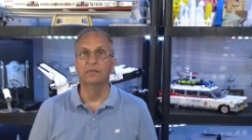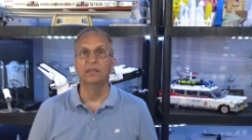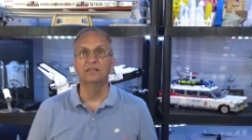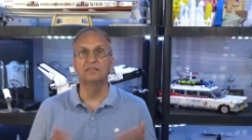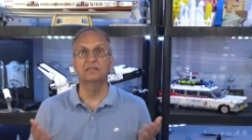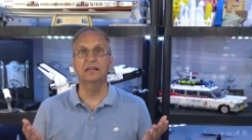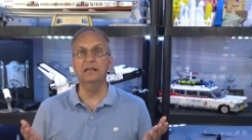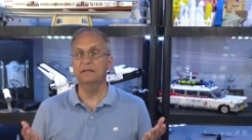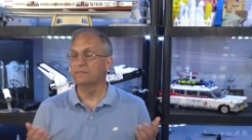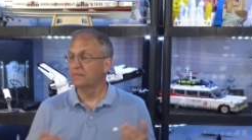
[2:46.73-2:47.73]

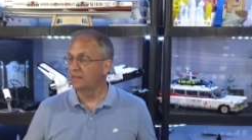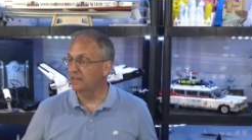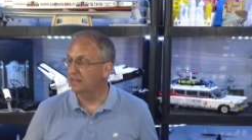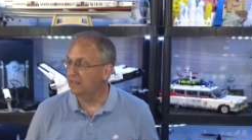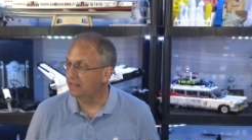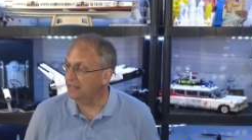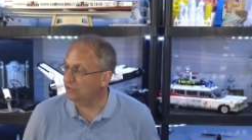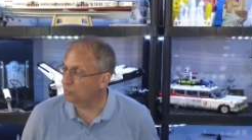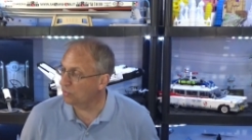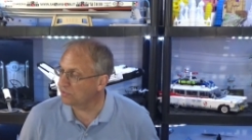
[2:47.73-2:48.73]
see
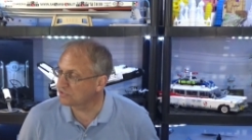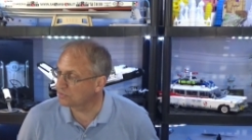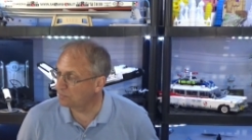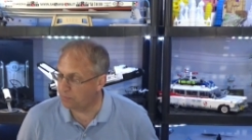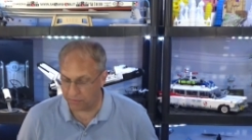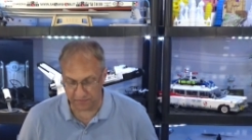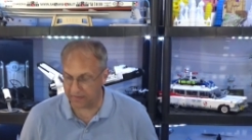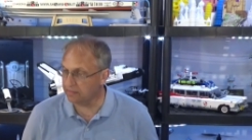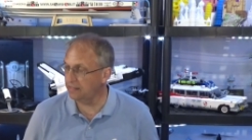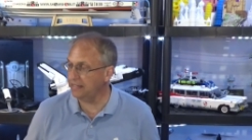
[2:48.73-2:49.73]
it works
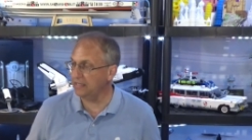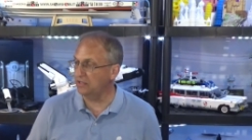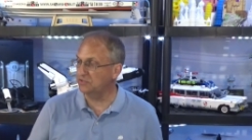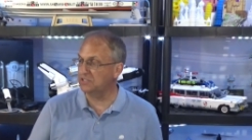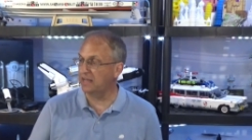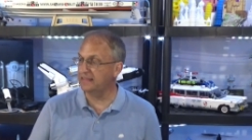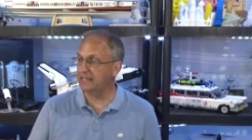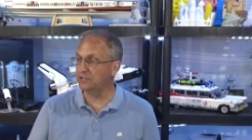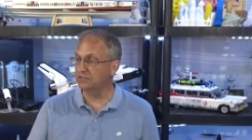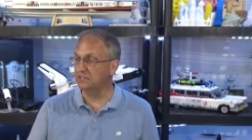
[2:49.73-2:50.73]
perfectly you saw
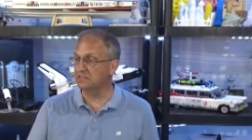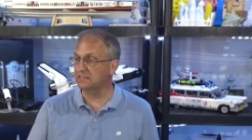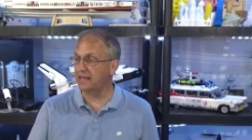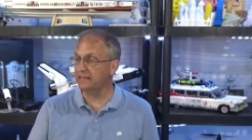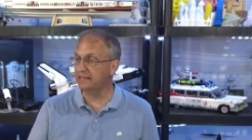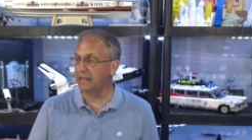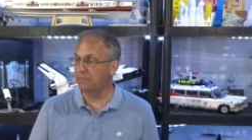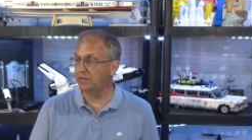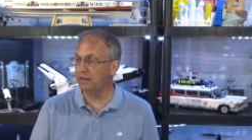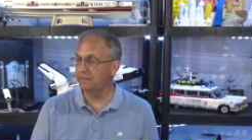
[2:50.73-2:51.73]
that on the side
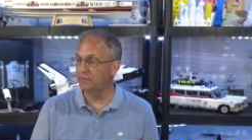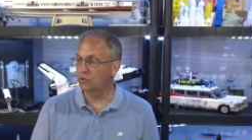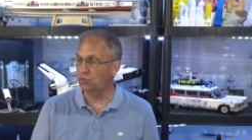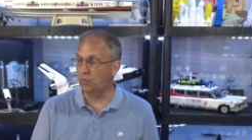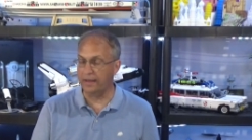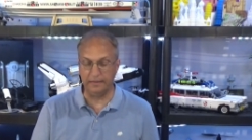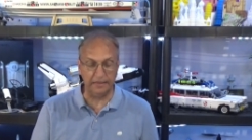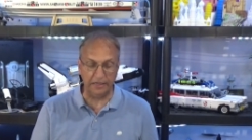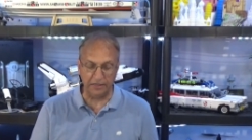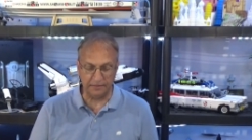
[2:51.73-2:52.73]
camera right
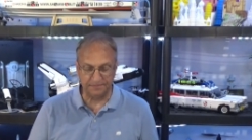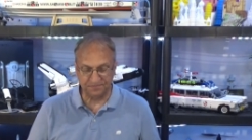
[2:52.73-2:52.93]
here